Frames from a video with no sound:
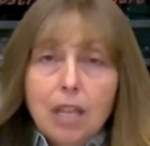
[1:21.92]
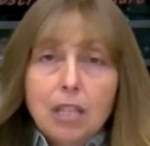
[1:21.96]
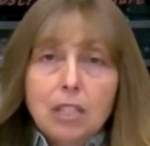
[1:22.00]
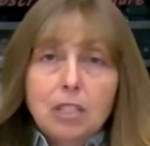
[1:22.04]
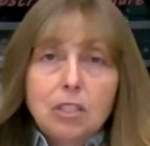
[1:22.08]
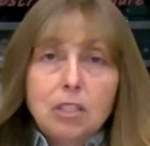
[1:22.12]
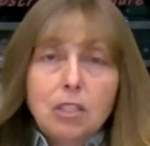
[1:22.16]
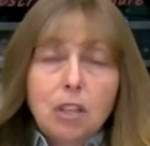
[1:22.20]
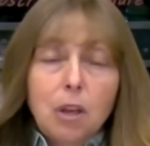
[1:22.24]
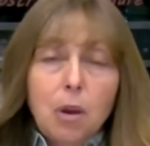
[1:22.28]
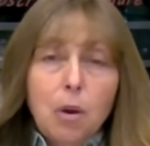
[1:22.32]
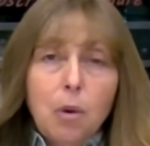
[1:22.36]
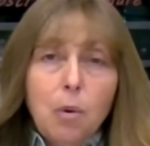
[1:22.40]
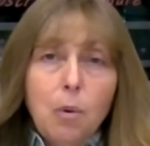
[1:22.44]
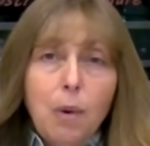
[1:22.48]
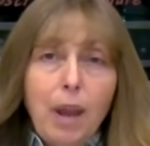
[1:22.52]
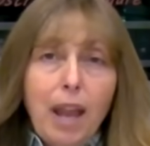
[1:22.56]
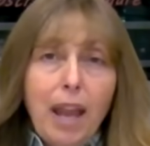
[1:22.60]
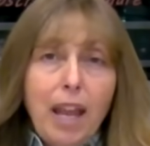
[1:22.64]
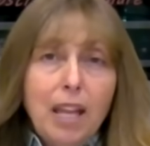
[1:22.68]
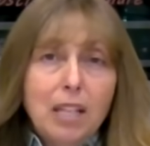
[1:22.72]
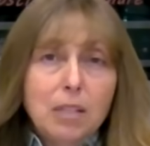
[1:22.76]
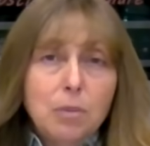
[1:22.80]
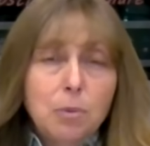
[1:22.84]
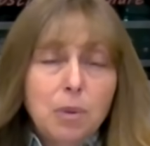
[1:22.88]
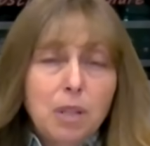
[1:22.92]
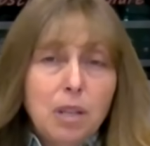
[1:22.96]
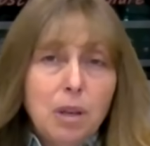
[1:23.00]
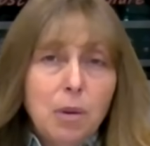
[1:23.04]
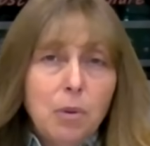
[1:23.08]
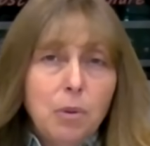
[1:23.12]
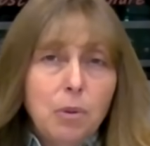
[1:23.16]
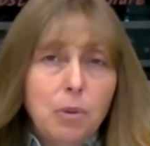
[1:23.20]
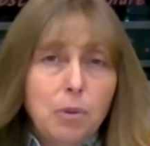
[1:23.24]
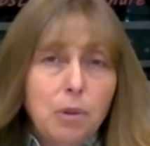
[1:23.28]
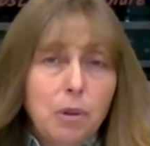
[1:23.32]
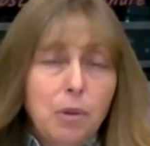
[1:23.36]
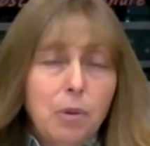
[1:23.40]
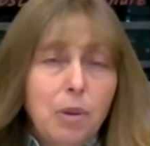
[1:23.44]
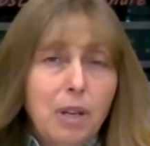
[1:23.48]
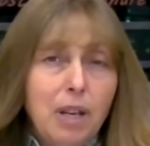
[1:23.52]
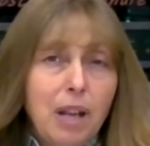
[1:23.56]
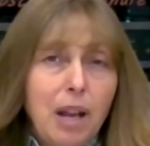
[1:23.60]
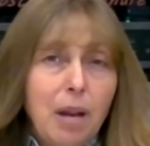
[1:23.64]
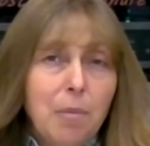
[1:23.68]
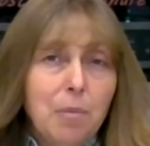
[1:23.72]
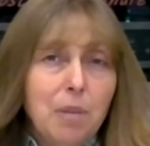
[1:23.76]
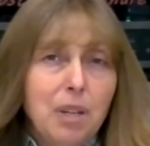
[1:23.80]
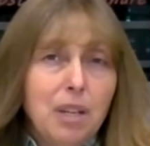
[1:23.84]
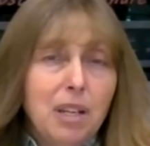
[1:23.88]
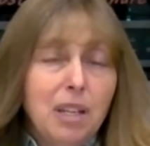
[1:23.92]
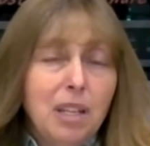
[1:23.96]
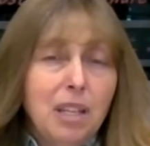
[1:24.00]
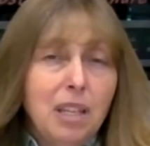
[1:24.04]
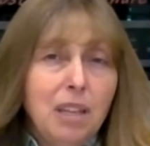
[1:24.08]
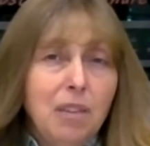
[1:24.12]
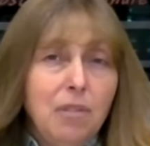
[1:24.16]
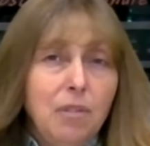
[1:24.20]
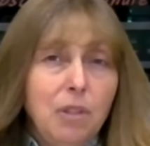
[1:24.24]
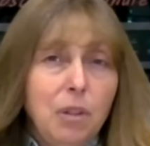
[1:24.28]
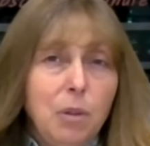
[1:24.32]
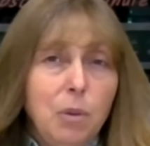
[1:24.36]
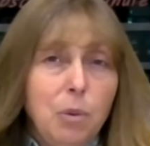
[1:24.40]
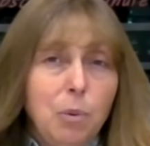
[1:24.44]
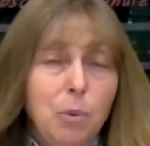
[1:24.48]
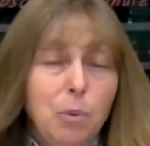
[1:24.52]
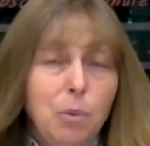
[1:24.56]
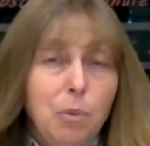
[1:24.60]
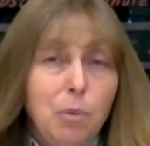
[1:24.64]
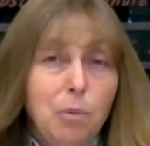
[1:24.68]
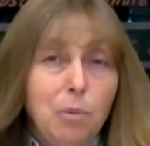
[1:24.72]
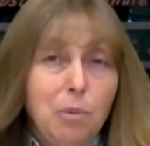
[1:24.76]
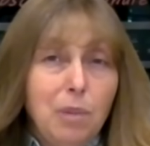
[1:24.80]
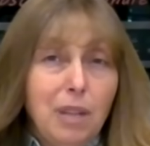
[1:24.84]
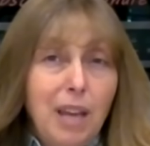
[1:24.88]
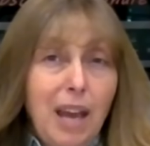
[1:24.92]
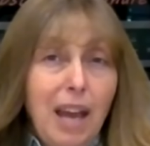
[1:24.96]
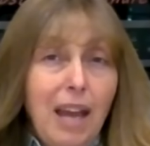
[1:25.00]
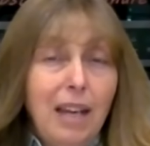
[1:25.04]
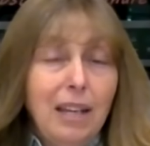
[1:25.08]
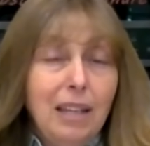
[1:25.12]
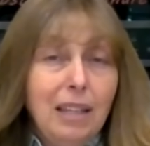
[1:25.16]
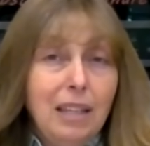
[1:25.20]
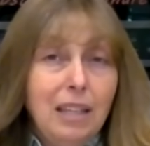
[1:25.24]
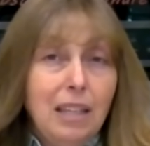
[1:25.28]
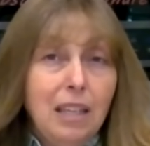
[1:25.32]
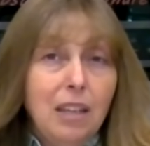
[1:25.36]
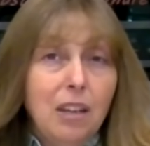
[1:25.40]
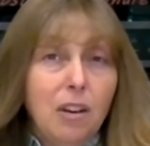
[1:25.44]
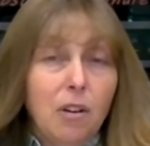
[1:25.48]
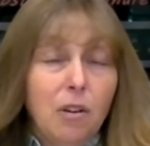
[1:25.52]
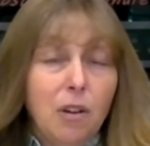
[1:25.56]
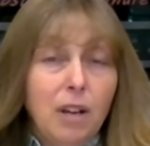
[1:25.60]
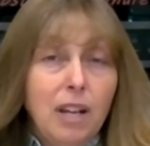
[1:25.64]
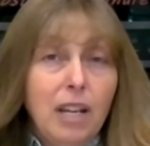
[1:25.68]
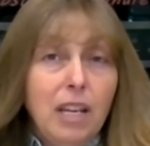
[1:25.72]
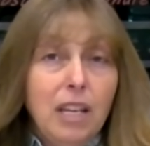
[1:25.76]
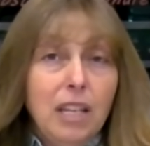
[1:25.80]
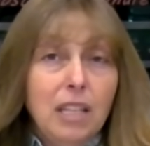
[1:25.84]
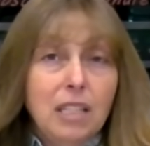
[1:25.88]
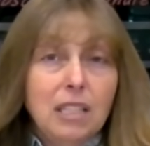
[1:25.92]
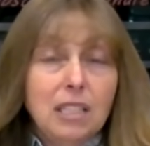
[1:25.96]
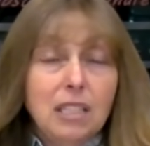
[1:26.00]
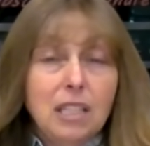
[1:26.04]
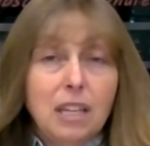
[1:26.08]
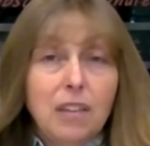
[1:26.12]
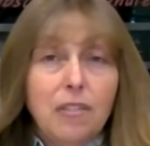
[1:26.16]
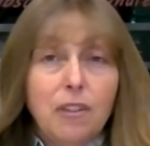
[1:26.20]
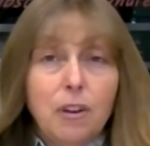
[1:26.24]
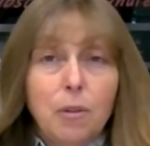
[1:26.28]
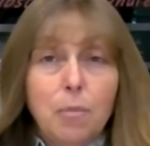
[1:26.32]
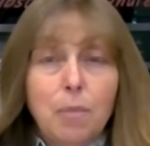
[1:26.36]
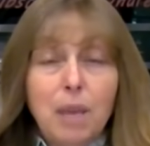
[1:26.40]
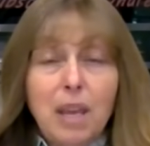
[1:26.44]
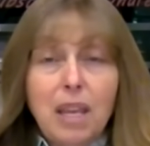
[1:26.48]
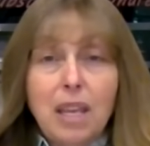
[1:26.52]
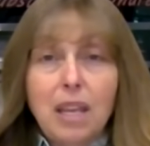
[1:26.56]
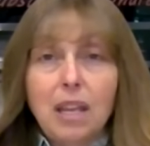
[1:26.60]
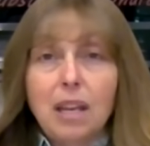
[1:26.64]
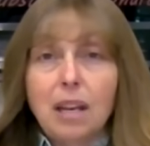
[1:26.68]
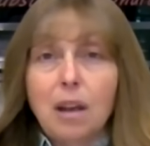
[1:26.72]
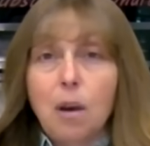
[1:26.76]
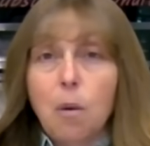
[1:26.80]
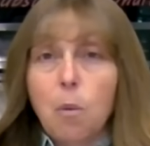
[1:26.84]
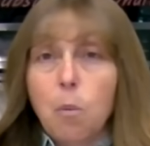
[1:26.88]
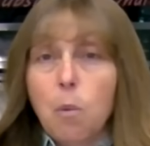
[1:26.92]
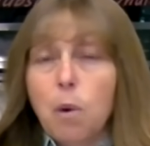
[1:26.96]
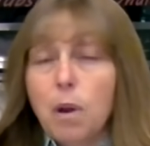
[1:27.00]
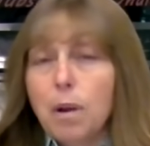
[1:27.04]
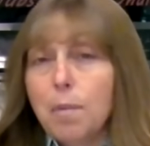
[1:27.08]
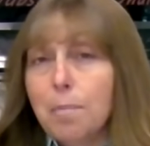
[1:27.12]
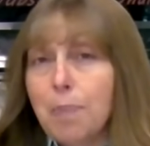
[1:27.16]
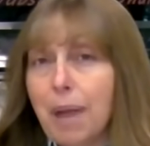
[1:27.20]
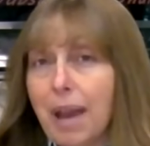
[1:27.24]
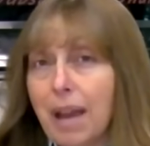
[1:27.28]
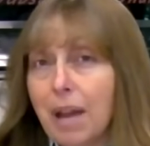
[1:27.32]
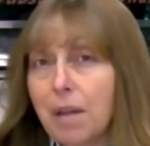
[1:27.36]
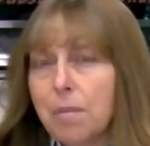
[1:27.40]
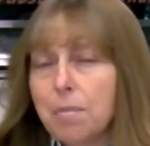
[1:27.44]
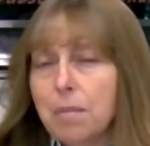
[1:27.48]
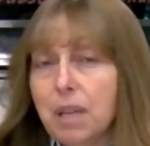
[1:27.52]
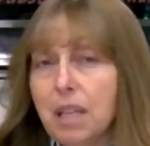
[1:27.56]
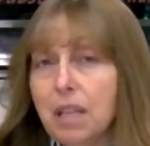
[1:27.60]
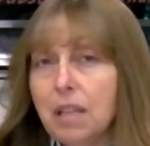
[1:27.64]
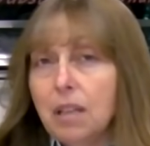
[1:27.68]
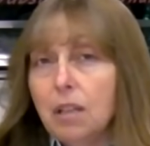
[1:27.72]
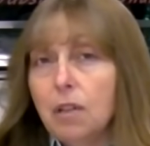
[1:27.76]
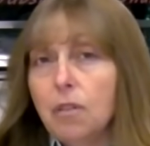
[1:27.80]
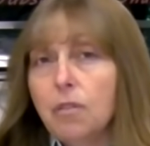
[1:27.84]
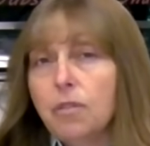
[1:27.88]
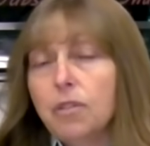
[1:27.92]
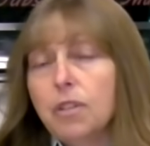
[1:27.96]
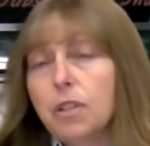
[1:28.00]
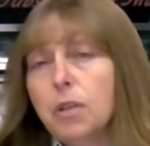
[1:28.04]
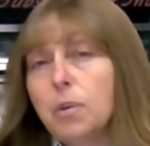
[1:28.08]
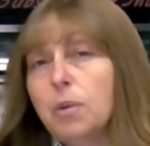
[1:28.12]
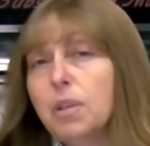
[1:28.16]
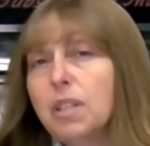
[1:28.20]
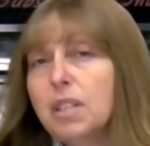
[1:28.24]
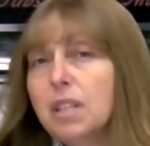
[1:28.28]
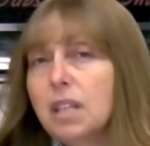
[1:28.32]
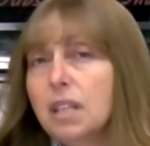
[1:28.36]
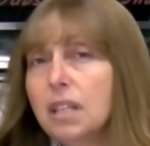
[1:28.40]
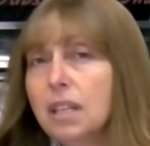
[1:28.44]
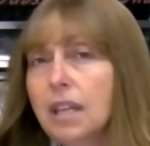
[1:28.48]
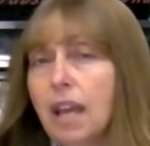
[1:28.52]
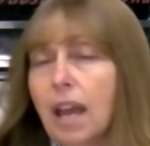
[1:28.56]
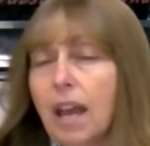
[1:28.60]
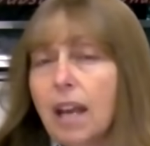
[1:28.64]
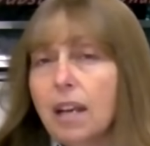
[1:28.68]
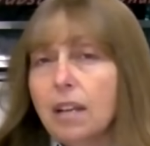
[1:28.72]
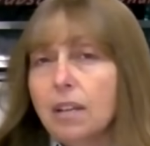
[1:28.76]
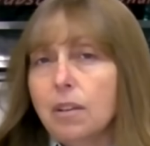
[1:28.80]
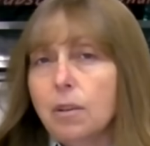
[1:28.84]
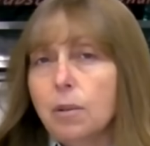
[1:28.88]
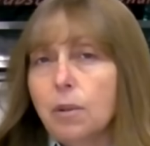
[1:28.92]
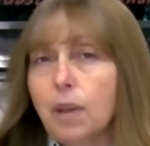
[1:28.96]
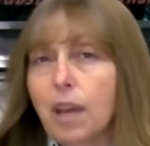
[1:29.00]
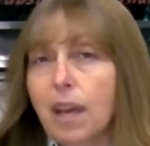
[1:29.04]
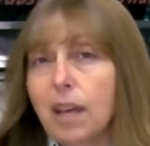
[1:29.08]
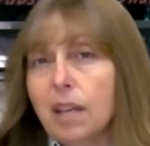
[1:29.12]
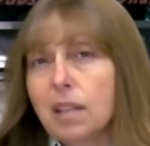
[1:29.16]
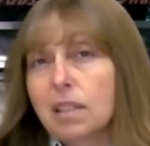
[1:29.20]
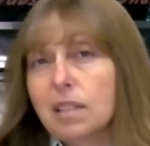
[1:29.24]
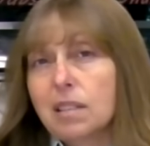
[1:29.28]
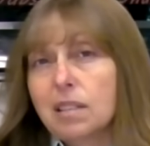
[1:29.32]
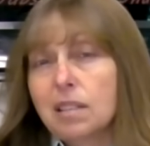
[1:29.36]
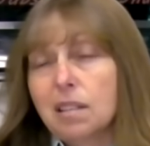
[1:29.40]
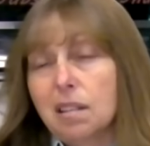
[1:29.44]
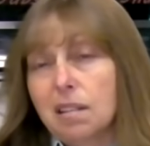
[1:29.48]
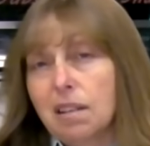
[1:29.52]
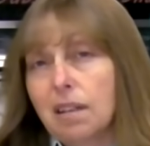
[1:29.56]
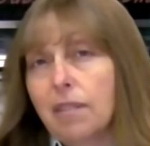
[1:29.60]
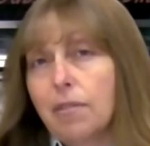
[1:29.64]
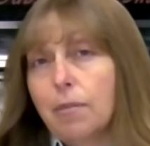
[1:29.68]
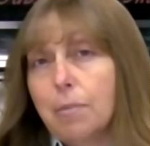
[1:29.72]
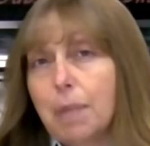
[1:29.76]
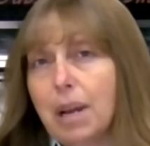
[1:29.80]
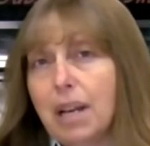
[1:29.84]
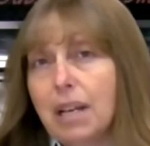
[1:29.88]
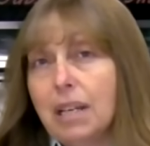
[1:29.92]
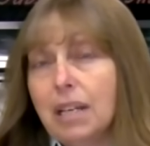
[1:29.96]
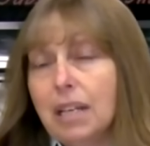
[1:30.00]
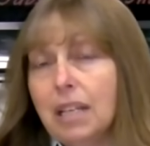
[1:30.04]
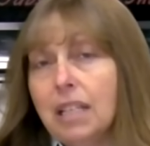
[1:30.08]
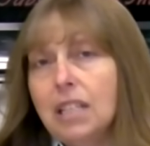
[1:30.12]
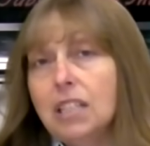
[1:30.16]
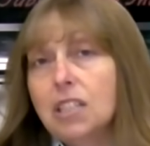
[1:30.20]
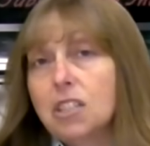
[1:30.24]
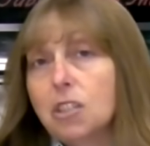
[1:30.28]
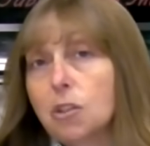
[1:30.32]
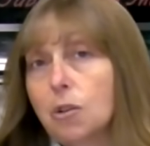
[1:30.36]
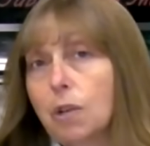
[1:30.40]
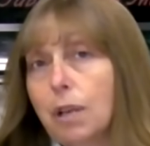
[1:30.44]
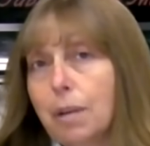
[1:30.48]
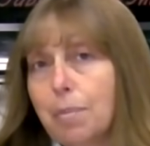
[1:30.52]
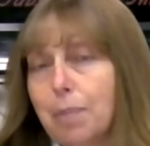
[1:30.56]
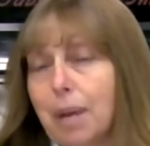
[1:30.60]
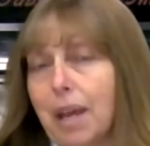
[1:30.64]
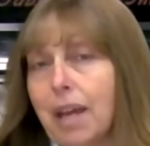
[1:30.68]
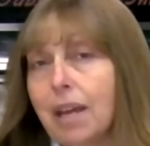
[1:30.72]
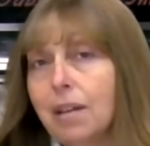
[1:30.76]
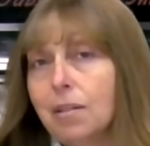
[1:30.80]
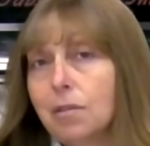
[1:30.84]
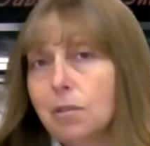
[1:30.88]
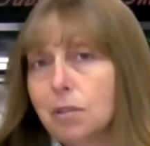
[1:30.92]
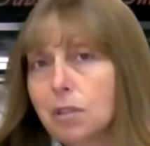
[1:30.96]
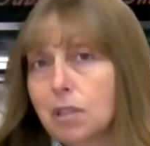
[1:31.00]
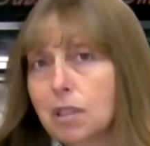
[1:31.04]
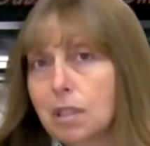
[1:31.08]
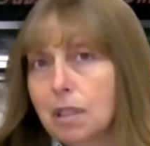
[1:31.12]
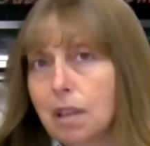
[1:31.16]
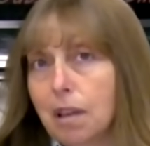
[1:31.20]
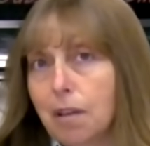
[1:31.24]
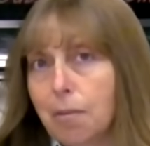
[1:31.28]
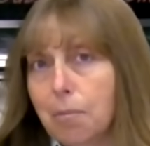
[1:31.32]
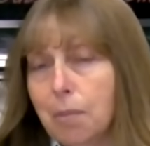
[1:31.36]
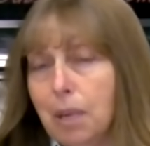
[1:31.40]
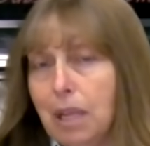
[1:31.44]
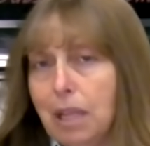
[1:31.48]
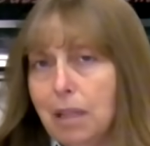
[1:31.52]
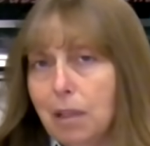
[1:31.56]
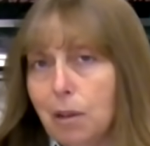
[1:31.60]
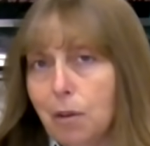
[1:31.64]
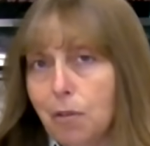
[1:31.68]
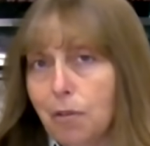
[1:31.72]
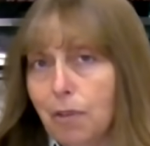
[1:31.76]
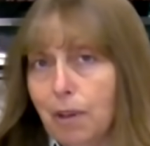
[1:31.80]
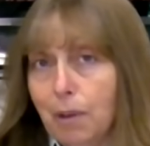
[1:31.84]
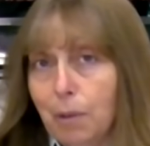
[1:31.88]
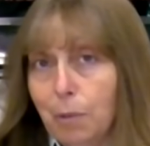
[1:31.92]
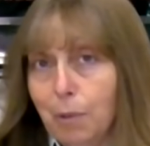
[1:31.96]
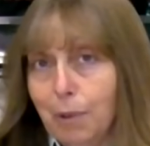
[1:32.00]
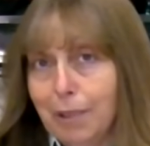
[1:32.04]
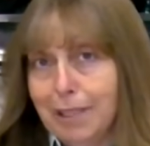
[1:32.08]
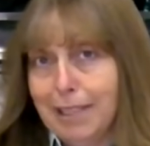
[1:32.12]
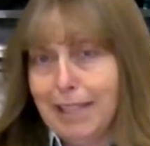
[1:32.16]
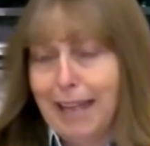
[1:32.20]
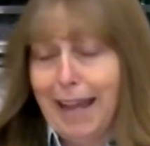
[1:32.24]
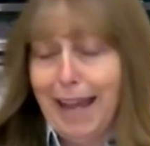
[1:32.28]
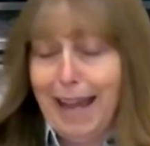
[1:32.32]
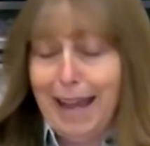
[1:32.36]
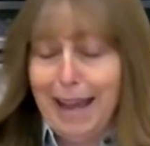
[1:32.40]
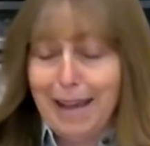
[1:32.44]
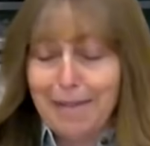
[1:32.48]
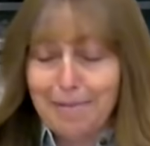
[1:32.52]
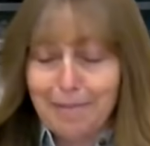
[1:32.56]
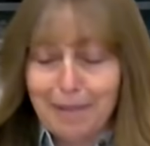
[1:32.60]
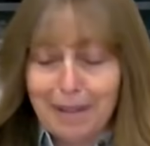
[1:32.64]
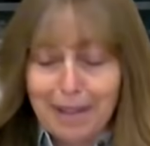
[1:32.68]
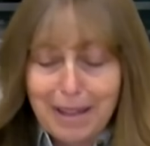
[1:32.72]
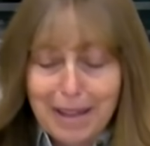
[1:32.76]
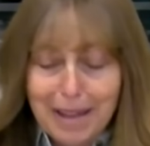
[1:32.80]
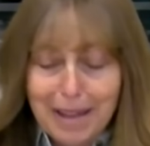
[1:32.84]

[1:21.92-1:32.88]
So as we go through it, I'm going to give you kind of the ingredients if you're making a 1 pound meatloaf too, and tell you how to do that, because not everybody needs 3 pounds of meatloaf at one time.